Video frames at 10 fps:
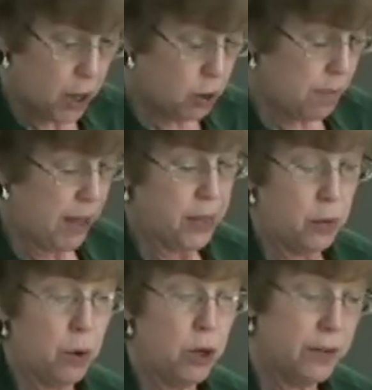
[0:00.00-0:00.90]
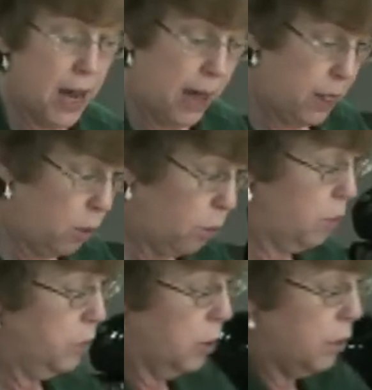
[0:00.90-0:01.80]
other method where you've gotten the,
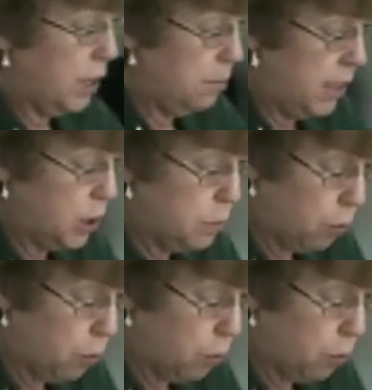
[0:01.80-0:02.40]
the green beans